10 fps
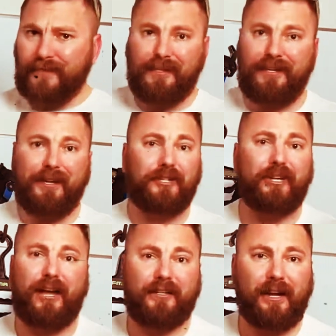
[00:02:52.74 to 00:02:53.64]
get a
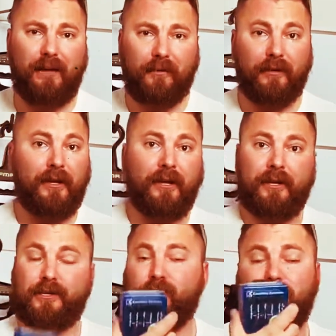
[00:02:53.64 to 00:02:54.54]
shot timer.
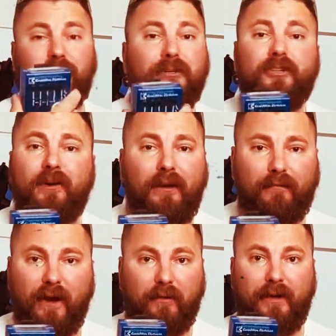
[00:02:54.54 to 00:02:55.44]
Start doing dry
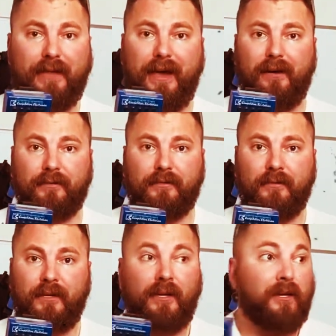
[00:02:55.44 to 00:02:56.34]
fire around the
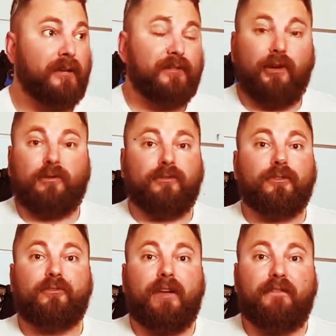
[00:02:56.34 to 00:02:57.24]
house. Start doing
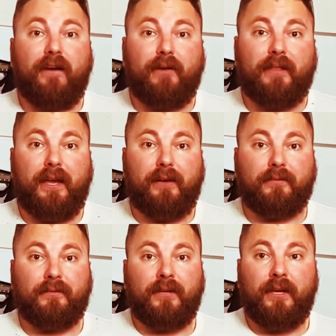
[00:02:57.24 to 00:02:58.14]
dry fire around the
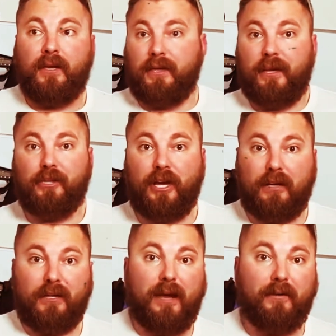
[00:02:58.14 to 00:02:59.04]
house. Get a
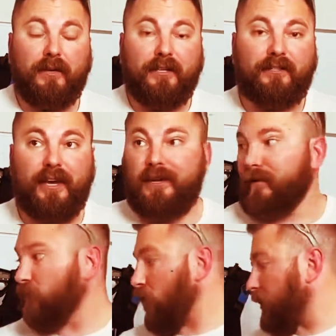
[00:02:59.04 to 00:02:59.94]
shot timer, set
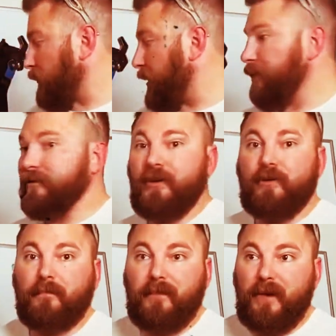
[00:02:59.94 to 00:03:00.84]
it, walk around, you hear
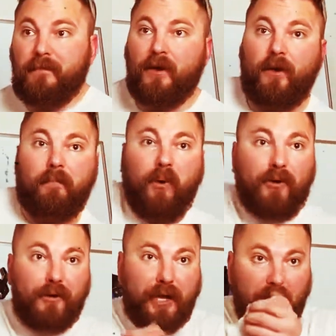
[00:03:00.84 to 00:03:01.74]
the beep, pull
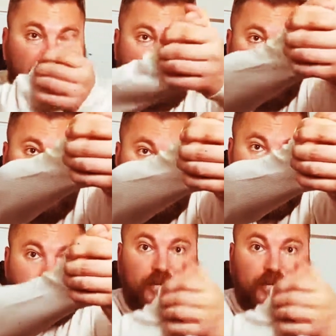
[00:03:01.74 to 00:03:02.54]
your gun out, punch